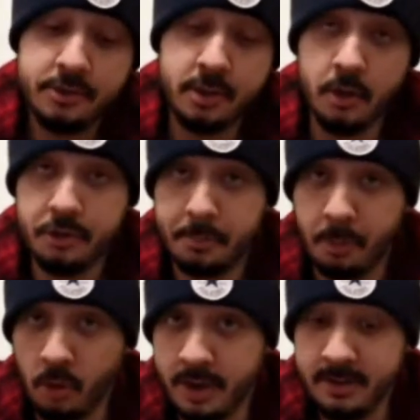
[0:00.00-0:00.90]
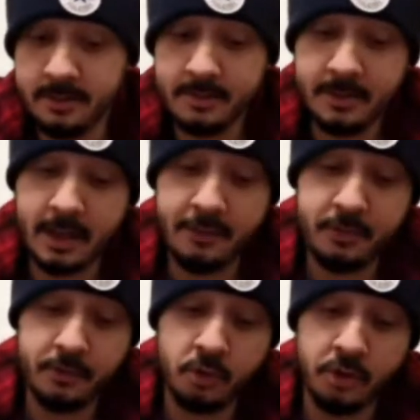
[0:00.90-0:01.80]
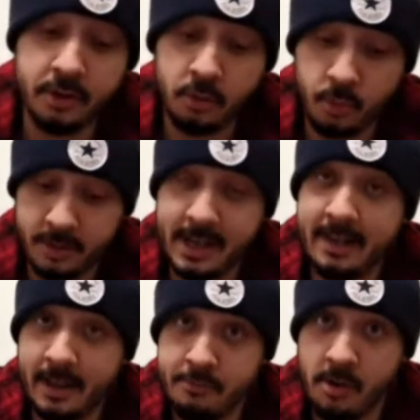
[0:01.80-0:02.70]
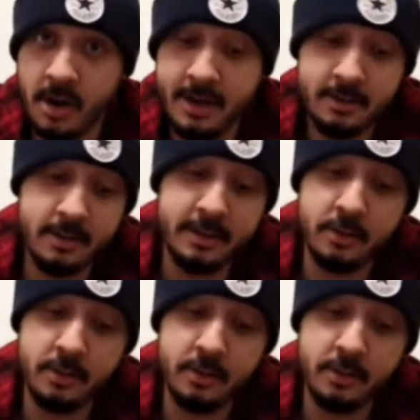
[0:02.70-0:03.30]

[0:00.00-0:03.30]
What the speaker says: So the point, if you've got that right,